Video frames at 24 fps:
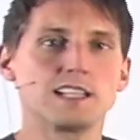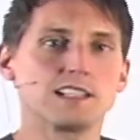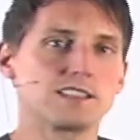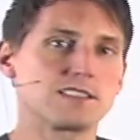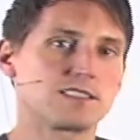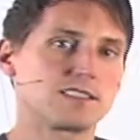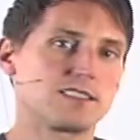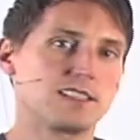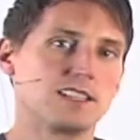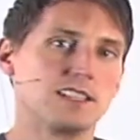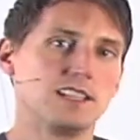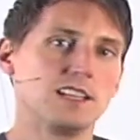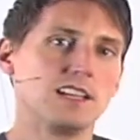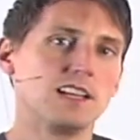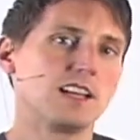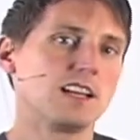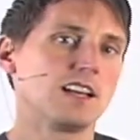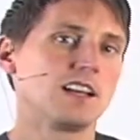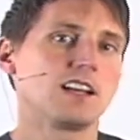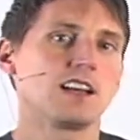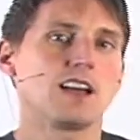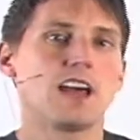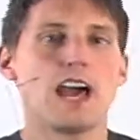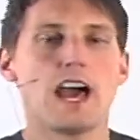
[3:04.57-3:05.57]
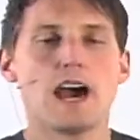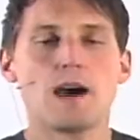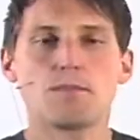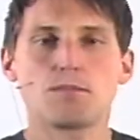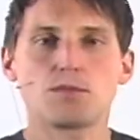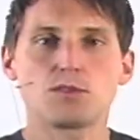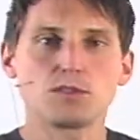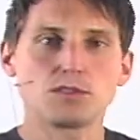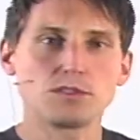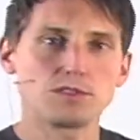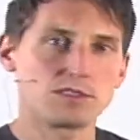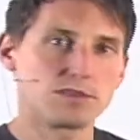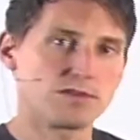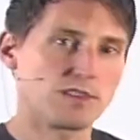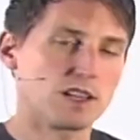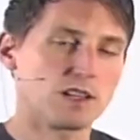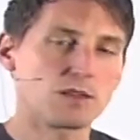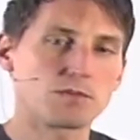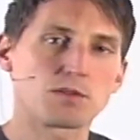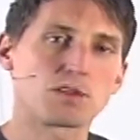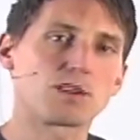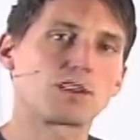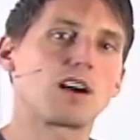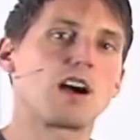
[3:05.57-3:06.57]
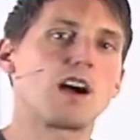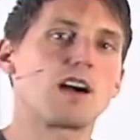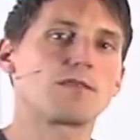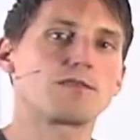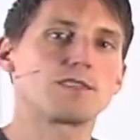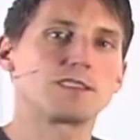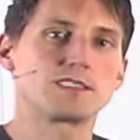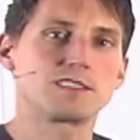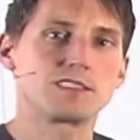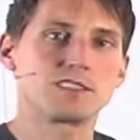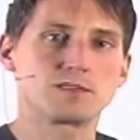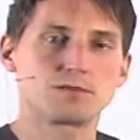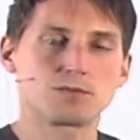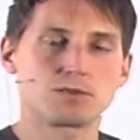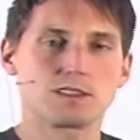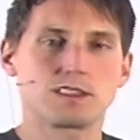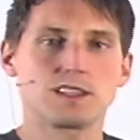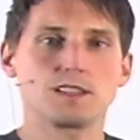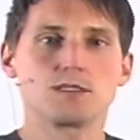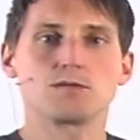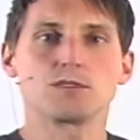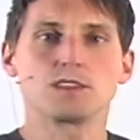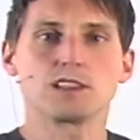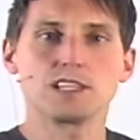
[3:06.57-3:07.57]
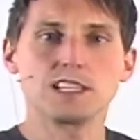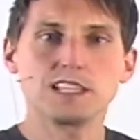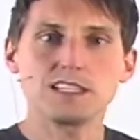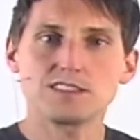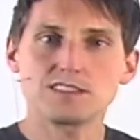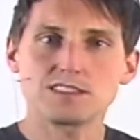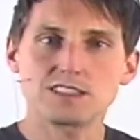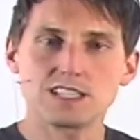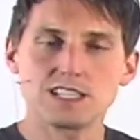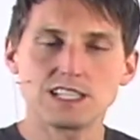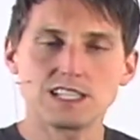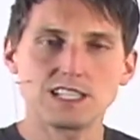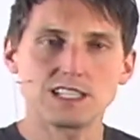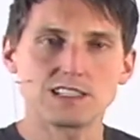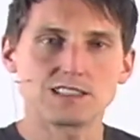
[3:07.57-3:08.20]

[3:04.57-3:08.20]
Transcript: It's the Apple developer conferences where they release it.